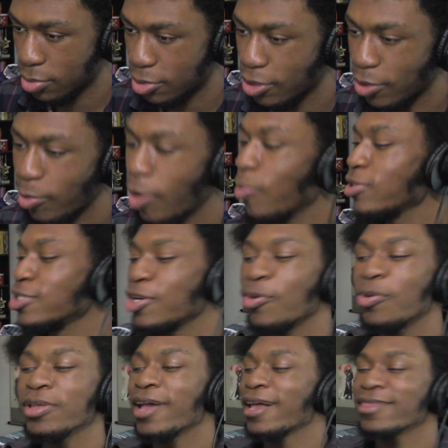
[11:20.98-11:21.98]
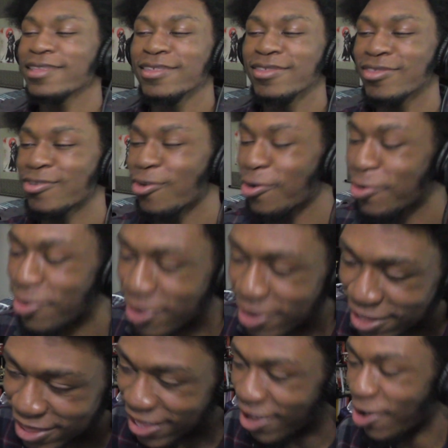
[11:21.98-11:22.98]
Yo, Momoji always got these
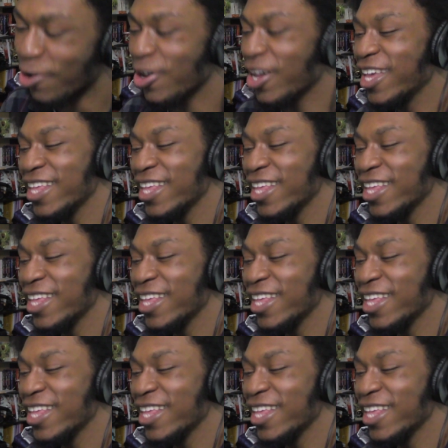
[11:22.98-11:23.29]
stories, yo.